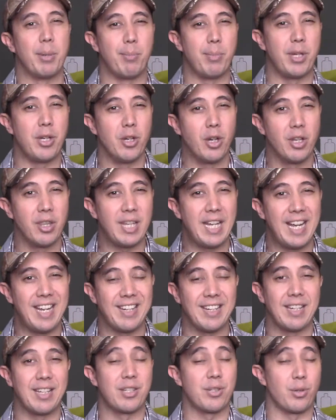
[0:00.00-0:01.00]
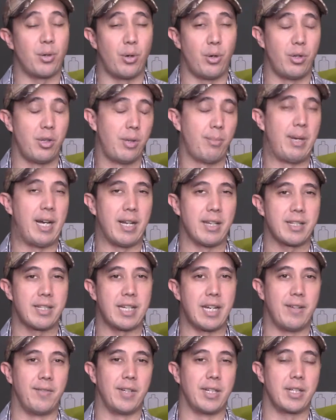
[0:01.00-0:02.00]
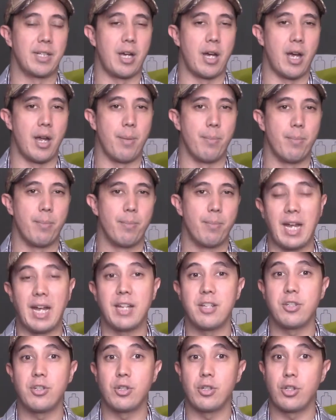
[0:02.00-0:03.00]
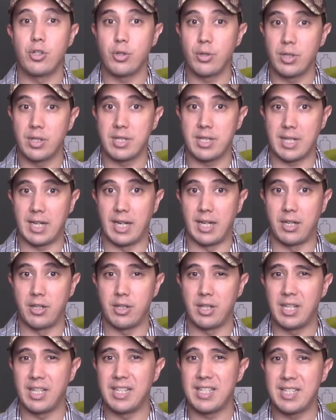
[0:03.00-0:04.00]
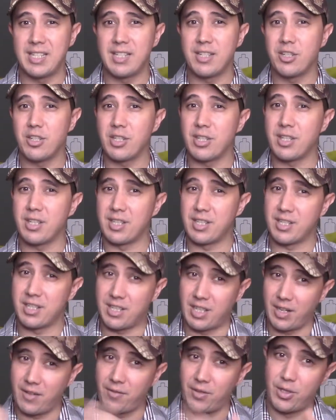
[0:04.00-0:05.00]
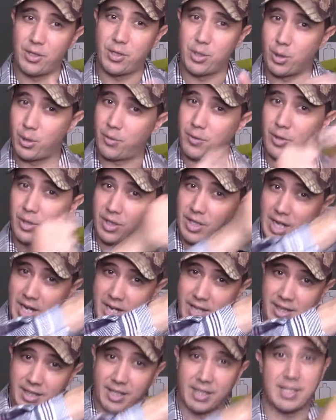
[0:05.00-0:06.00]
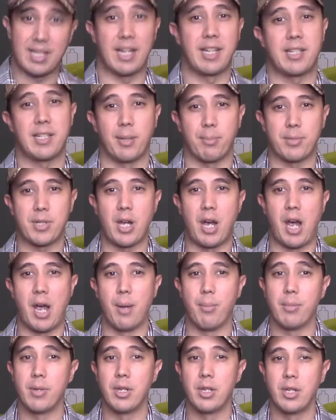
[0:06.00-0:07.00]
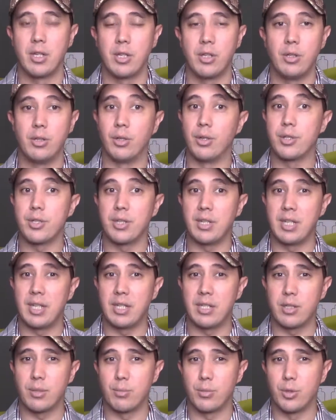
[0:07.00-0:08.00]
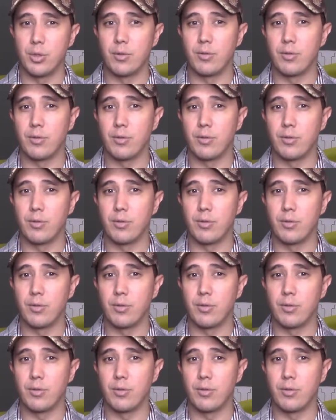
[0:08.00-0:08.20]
beyond that it's all about saving time. As you shoot a stage, it isn't just the stuff you do with your gun that takes up time. You also need to move